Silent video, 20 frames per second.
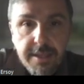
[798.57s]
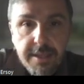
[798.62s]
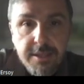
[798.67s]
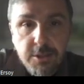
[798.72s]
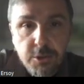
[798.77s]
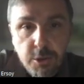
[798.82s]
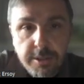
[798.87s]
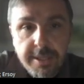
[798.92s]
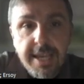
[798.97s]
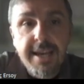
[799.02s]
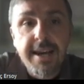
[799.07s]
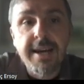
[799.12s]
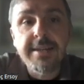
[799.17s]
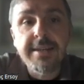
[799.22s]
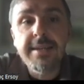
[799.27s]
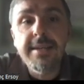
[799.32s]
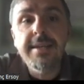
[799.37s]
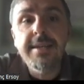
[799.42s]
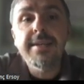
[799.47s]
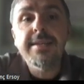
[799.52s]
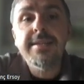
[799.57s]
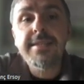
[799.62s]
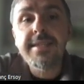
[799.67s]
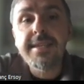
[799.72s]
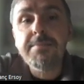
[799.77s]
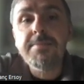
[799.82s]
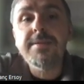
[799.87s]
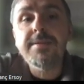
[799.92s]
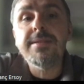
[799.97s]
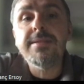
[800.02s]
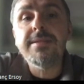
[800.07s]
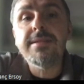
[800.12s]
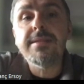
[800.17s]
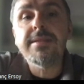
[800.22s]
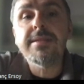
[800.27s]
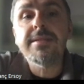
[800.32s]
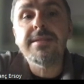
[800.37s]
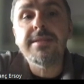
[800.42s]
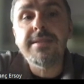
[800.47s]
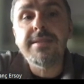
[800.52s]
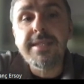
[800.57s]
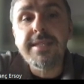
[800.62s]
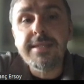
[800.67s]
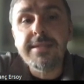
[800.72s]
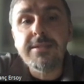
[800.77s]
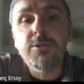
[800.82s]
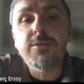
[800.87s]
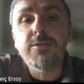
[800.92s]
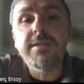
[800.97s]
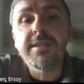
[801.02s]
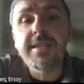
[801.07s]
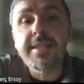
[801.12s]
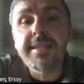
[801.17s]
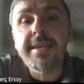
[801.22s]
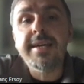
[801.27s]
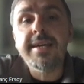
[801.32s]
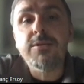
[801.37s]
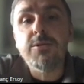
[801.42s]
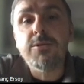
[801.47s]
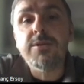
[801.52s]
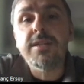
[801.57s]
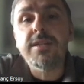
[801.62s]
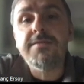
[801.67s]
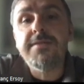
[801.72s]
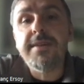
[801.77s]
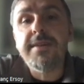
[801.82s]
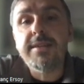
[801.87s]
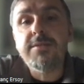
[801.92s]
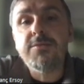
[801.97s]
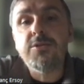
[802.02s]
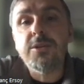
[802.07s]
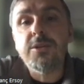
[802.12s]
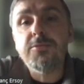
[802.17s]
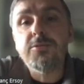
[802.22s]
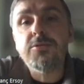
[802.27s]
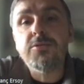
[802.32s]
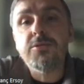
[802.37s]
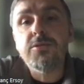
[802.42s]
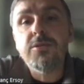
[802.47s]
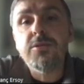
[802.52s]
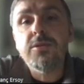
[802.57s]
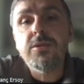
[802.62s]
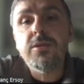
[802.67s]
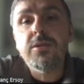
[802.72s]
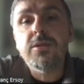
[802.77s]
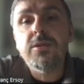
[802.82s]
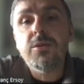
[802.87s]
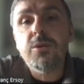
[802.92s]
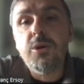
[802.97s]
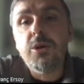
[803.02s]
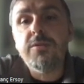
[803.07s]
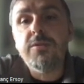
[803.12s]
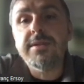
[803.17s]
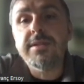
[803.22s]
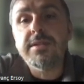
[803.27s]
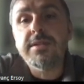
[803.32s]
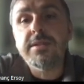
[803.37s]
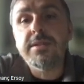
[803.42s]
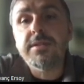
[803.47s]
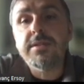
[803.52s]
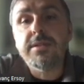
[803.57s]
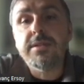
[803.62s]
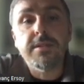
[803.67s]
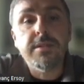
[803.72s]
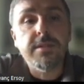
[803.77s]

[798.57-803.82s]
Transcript: So they are simple linear locally finite groups over